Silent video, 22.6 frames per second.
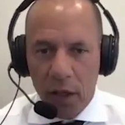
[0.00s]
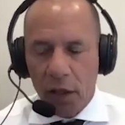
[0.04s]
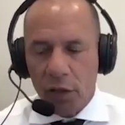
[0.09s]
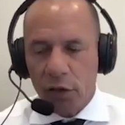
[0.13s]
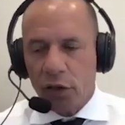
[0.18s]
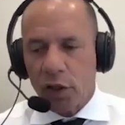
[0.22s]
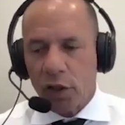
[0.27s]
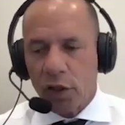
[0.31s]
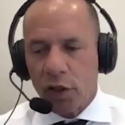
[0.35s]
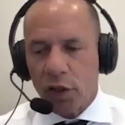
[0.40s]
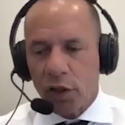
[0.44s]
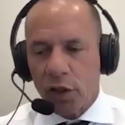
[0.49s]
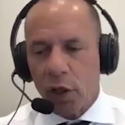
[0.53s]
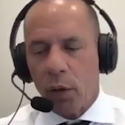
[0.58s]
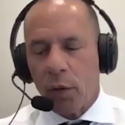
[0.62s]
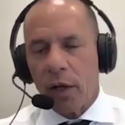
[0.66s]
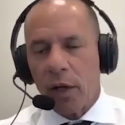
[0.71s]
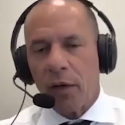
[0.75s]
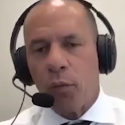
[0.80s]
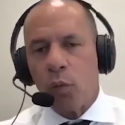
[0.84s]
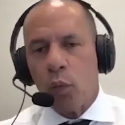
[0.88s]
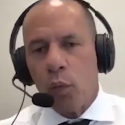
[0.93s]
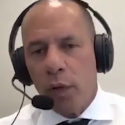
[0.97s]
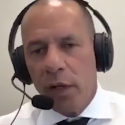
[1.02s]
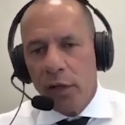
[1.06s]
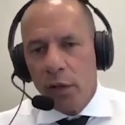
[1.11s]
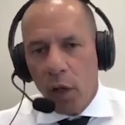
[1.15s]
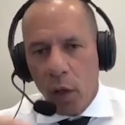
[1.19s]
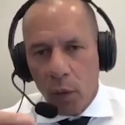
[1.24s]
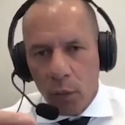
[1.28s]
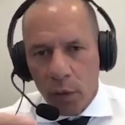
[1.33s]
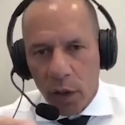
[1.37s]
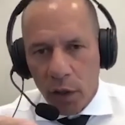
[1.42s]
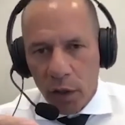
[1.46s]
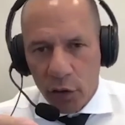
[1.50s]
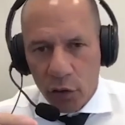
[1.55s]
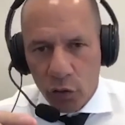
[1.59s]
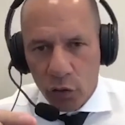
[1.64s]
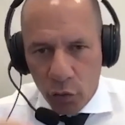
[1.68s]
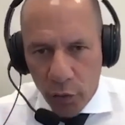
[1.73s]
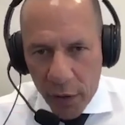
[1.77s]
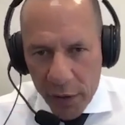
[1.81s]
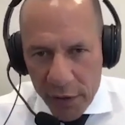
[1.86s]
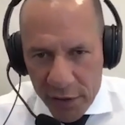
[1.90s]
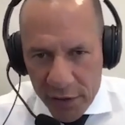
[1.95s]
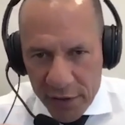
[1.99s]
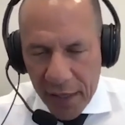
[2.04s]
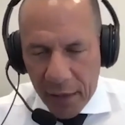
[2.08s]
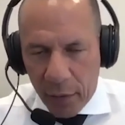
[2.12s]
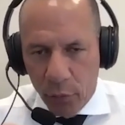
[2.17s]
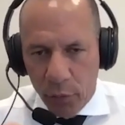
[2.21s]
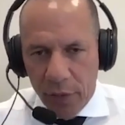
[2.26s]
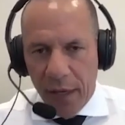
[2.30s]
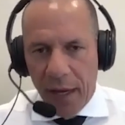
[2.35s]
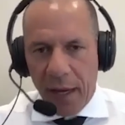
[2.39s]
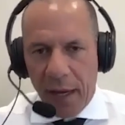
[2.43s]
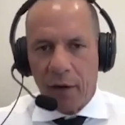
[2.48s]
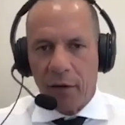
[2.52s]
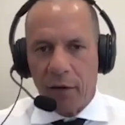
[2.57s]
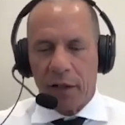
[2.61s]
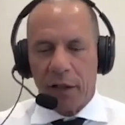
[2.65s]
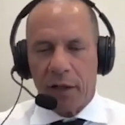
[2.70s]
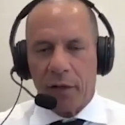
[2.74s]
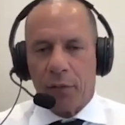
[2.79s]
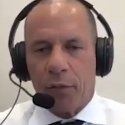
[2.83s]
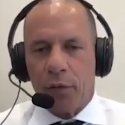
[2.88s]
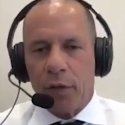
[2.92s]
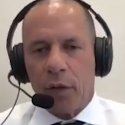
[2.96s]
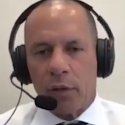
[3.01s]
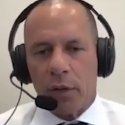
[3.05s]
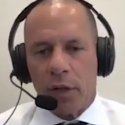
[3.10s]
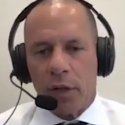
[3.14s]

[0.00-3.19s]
So if we don't address that reality, if we don't